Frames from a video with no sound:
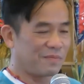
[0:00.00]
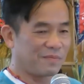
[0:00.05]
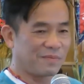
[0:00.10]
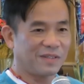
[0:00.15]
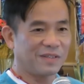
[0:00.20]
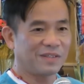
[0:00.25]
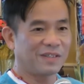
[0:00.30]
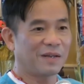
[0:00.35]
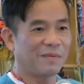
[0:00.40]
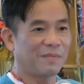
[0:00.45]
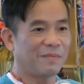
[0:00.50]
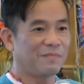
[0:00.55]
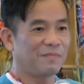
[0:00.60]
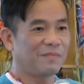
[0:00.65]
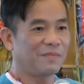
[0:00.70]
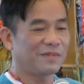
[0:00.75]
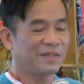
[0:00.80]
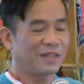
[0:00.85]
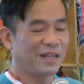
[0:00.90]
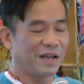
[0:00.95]

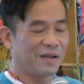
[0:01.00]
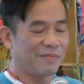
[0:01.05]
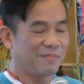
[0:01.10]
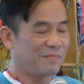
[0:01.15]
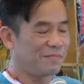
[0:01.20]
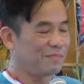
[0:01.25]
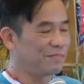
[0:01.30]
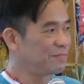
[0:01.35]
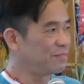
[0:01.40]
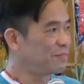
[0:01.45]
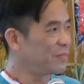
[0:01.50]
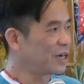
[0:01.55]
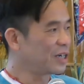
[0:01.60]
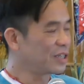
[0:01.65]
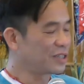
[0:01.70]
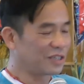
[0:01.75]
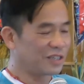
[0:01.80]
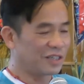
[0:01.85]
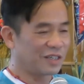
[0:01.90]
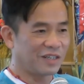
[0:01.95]

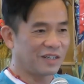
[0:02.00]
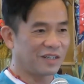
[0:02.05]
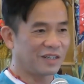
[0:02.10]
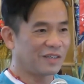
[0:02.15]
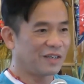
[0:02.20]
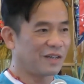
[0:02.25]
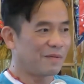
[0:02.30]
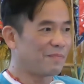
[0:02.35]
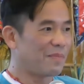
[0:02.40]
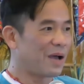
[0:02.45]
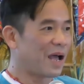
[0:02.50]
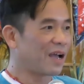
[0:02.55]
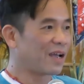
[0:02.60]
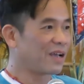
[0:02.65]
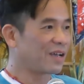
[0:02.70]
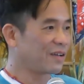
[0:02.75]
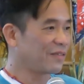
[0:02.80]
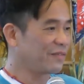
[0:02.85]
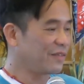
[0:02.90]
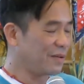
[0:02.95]
busted in the
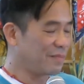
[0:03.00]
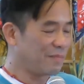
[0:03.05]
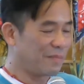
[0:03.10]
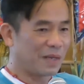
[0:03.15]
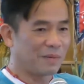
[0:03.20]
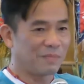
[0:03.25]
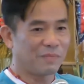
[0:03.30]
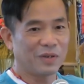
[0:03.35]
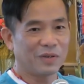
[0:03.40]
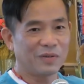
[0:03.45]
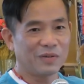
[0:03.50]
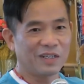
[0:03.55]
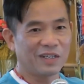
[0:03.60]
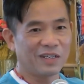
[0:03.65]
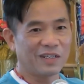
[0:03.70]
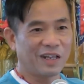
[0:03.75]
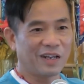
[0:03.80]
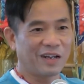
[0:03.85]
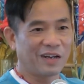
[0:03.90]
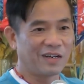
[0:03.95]
back of the main building
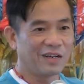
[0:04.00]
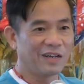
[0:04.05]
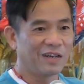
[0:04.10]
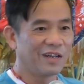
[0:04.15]
there.